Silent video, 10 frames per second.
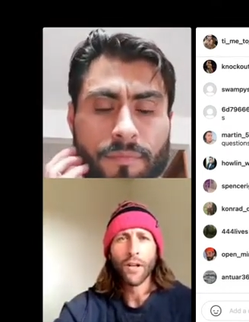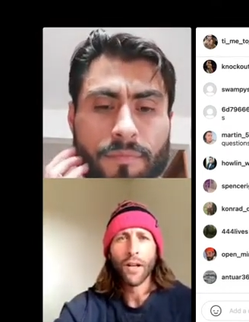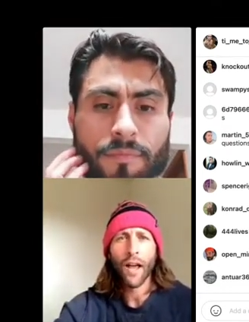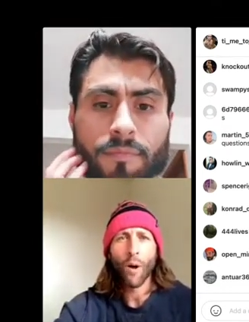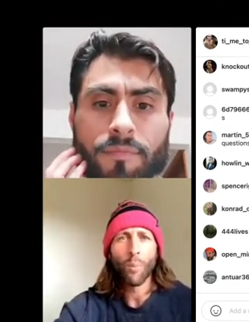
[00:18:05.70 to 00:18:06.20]

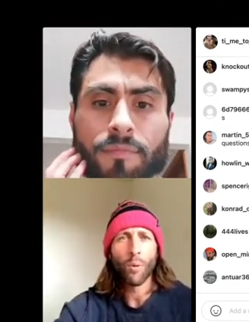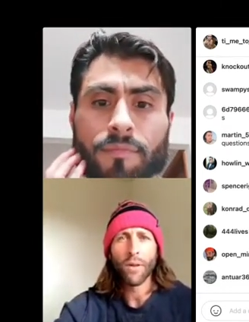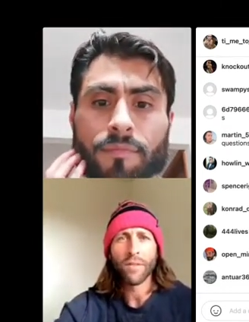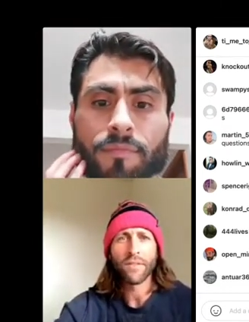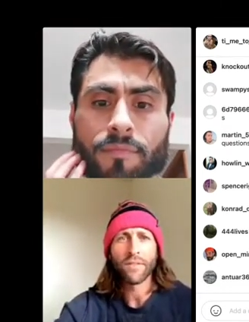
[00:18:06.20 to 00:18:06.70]
Speaker 1: help
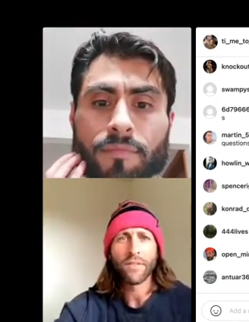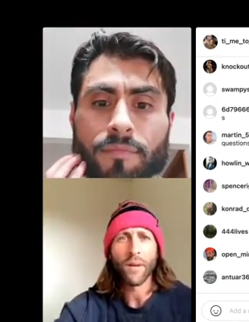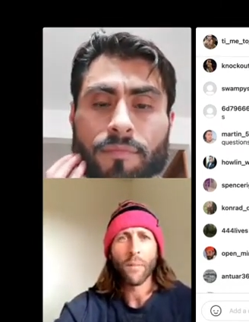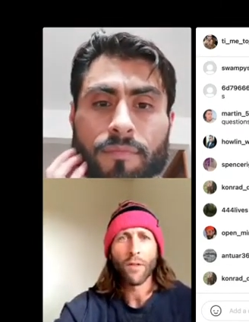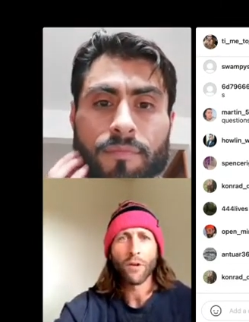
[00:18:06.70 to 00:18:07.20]
with
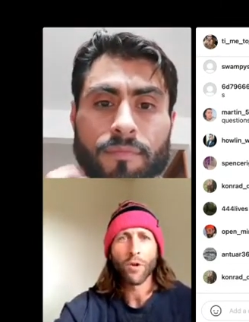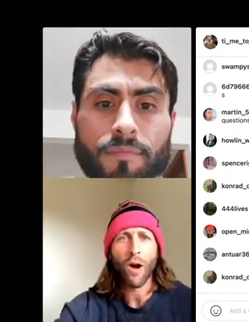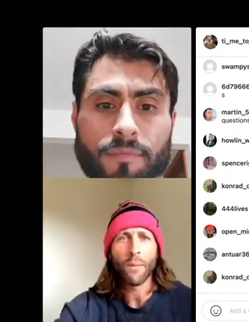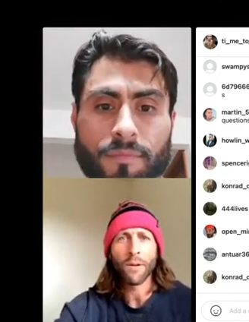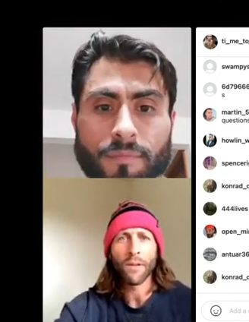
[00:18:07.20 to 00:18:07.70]
some other
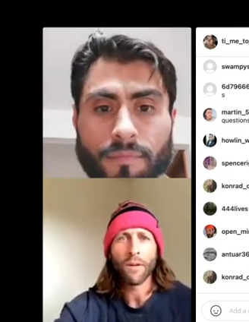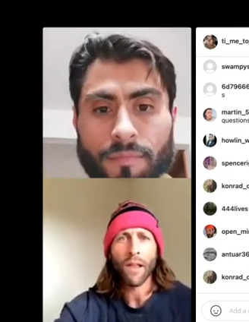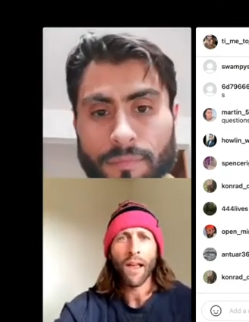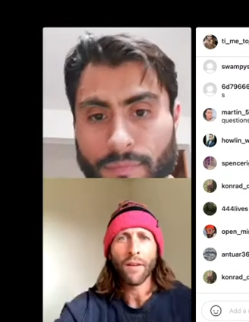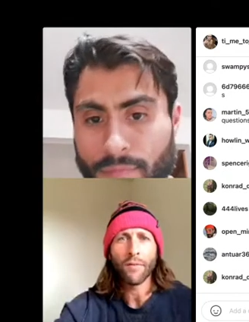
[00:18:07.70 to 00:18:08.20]
trauma in their
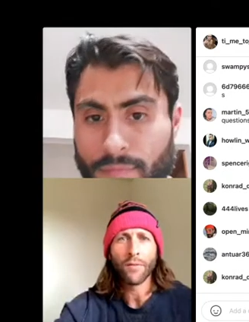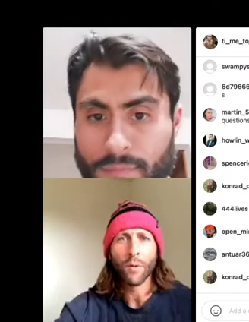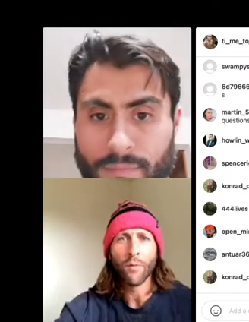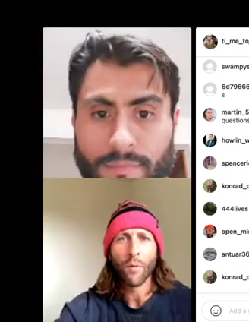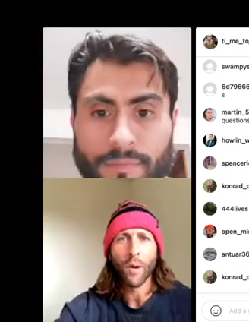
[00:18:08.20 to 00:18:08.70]
life
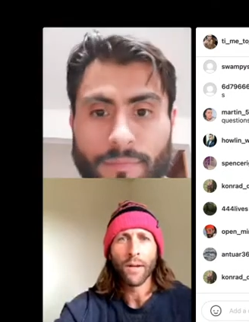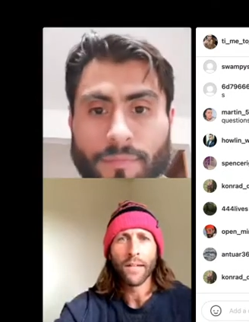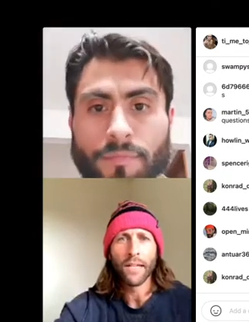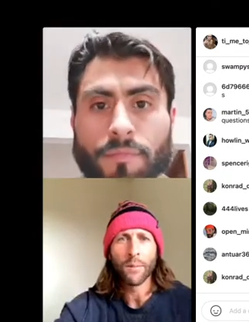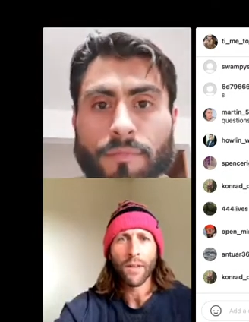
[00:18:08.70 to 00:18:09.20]
to avoid
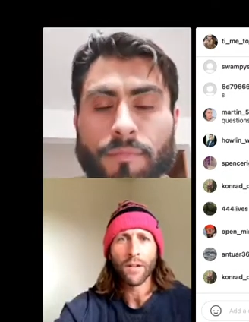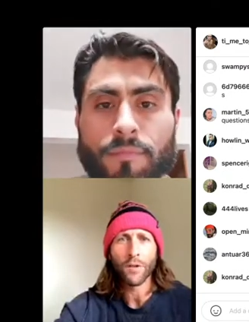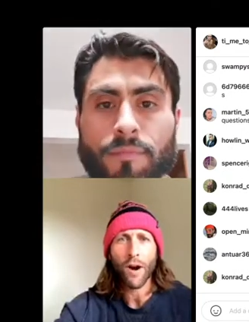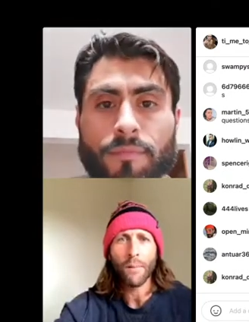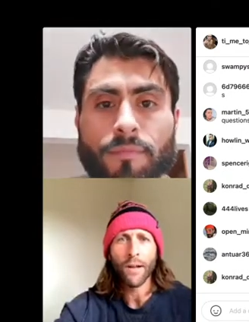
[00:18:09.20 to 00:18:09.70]
dealing with that
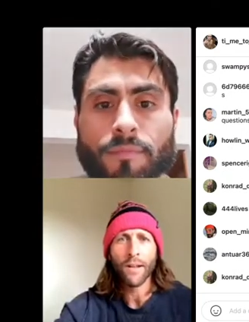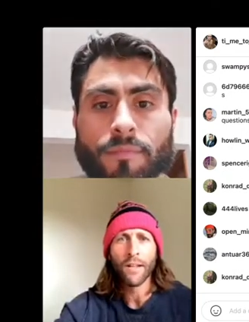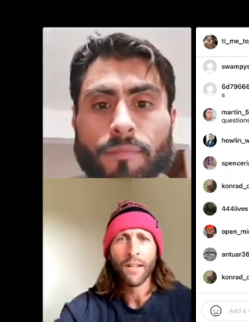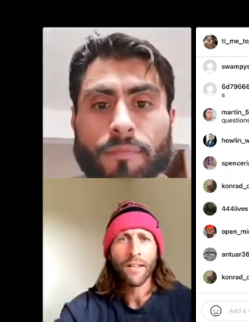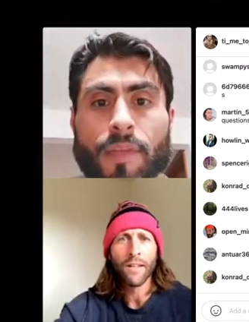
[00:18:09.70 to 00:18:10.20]
trauma.
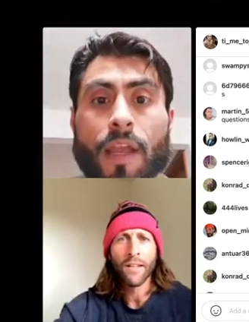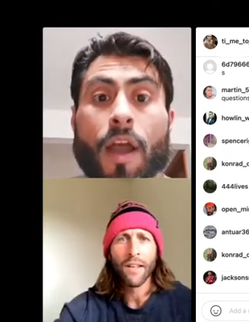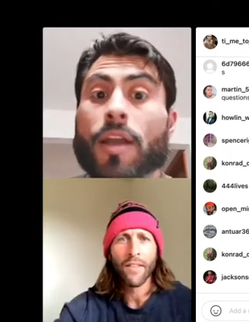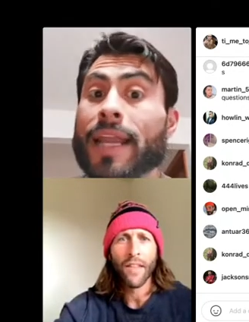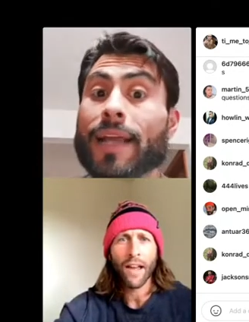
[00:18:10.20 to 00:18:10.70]

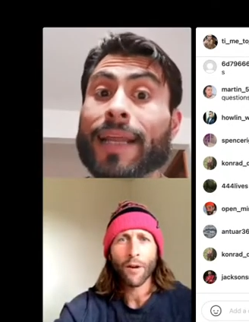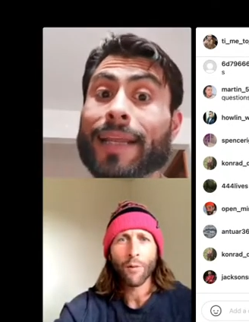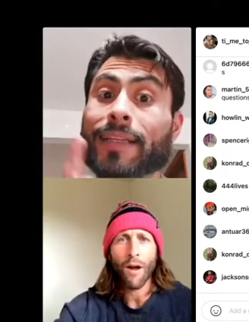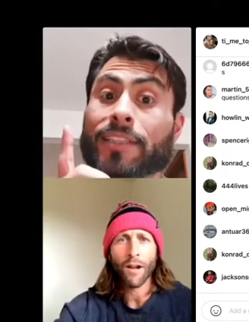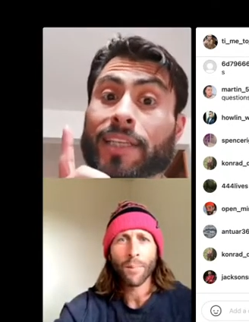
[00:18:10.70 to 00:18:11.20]
And that no,
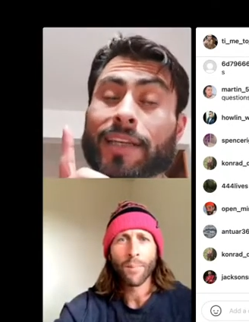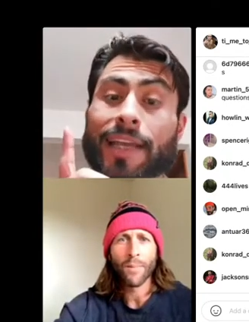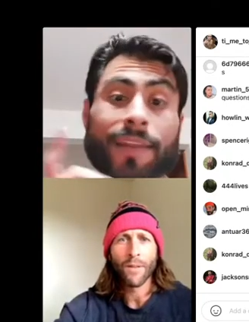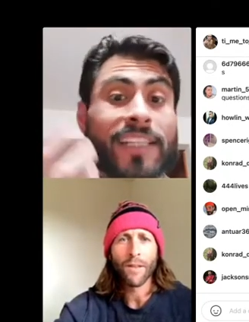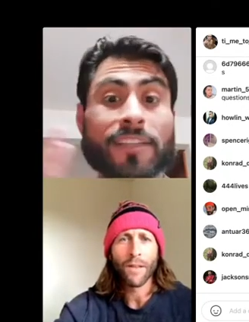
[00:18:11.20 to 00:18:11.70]
neurotic... see,
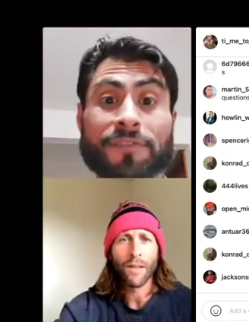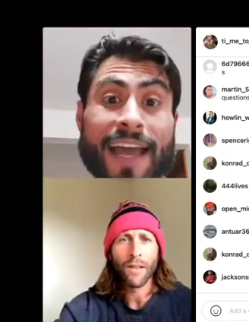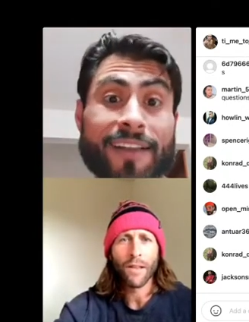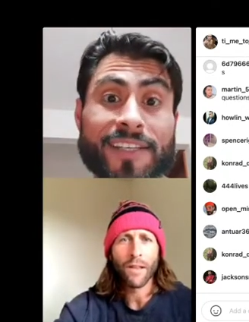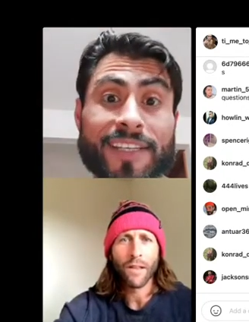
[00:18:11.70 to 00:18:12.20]
Speaker 2: no, that's a
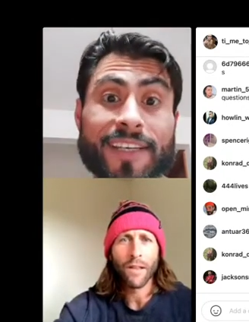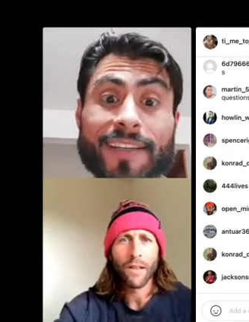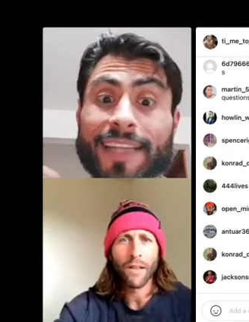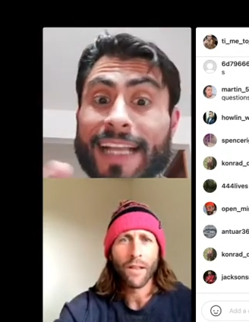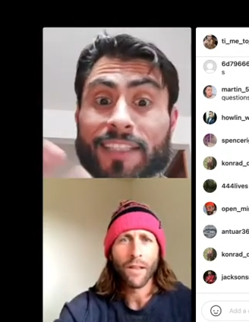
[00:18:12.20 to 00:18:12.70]
fallacy.
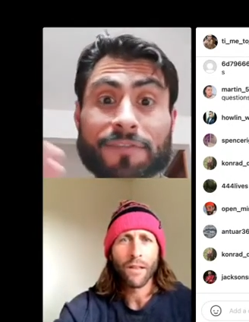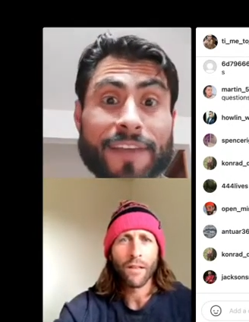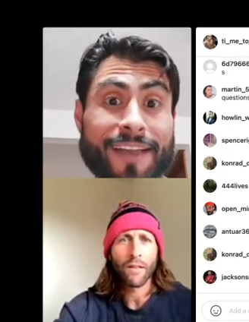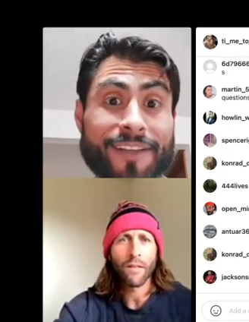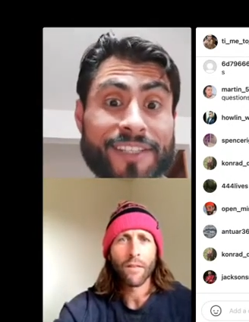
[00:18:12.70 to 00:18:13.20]
That's a
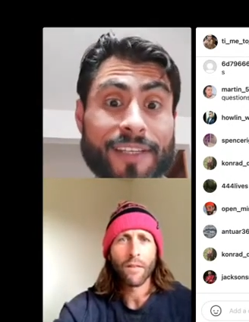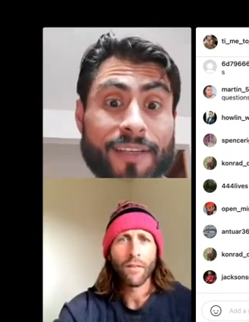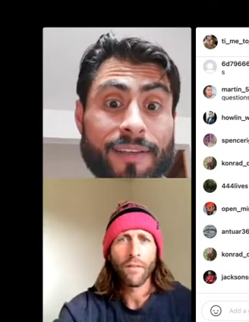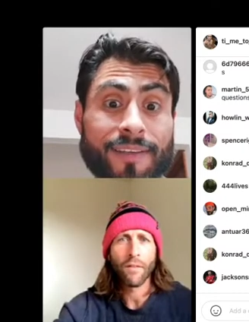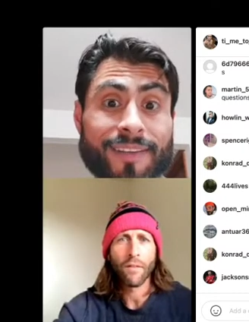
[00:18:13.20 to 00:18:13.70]
fallacy.
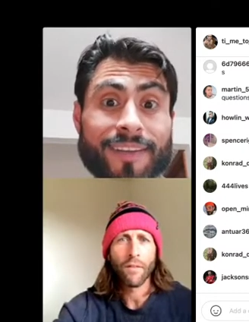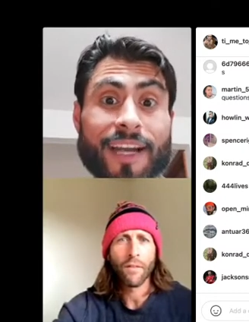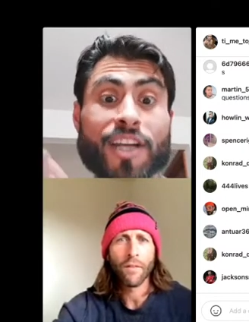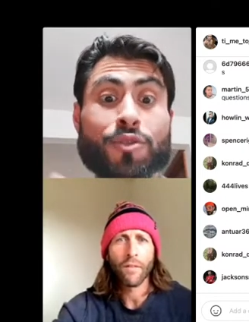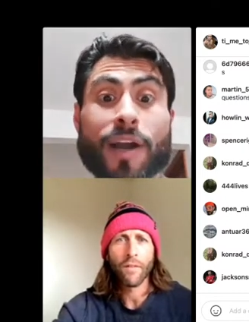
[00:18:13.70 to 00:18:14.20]

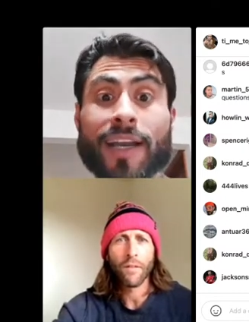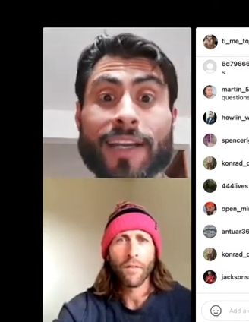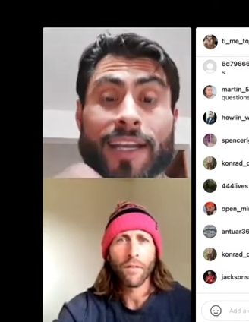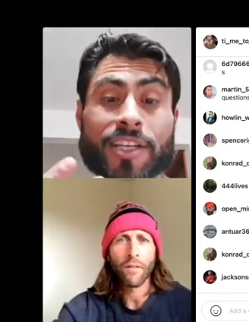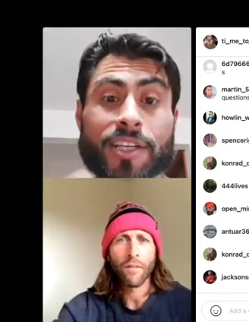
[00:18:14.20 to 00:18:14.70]
A drug
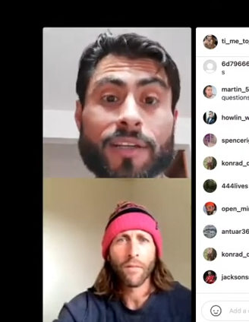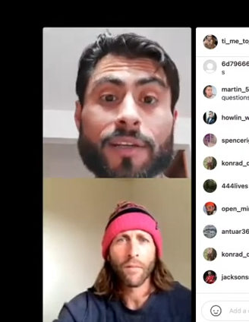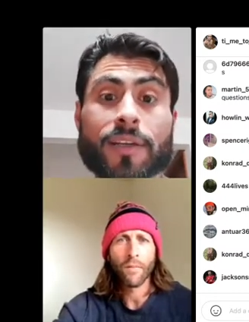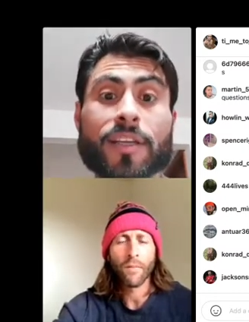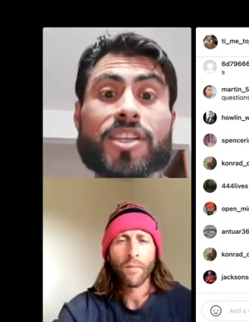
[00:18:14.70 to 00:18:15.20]
addiction.
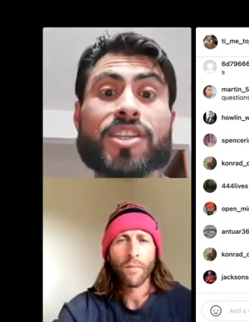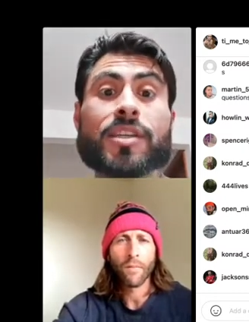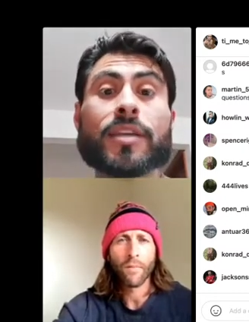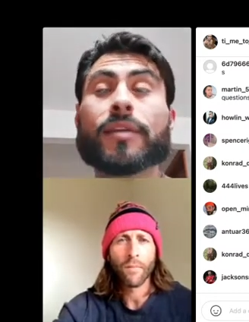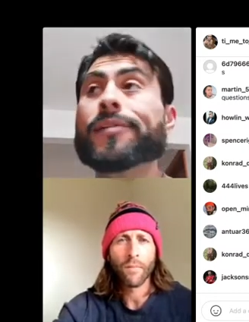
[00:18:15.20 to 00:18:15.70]

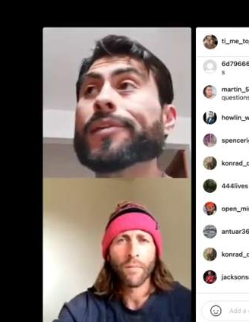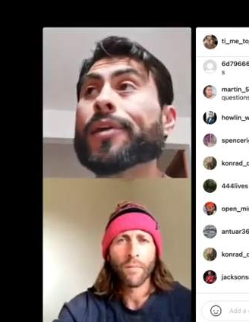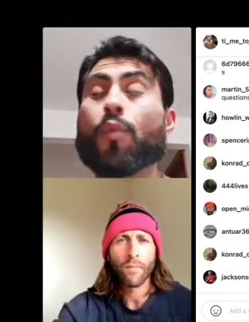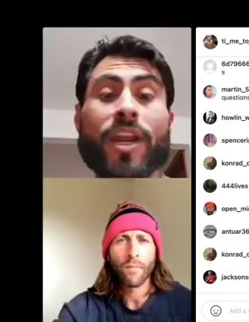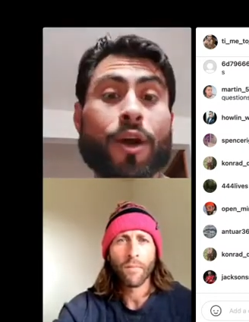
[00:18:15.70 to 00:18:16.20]

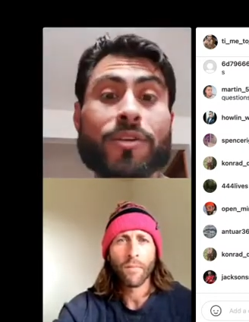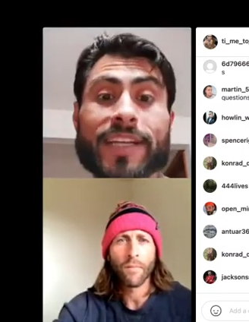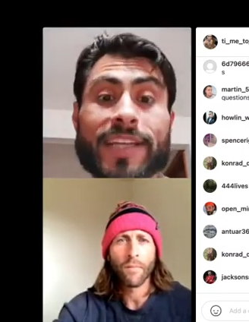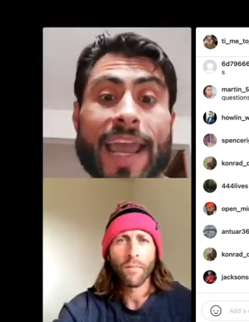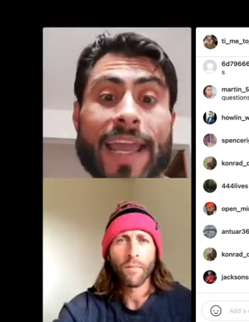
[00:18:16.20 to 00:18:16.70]
We know
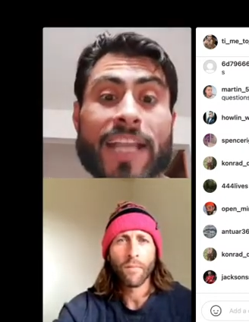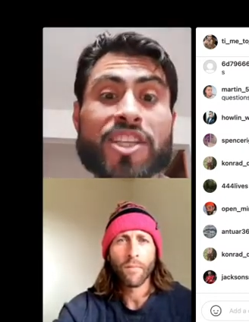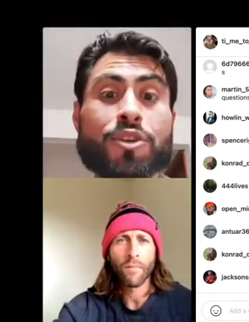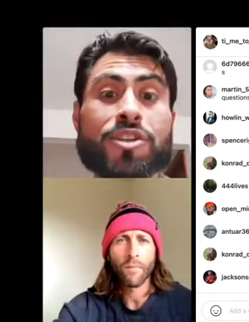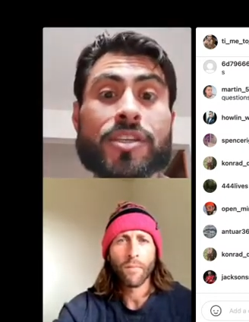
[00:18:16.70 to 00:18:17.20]
today it's your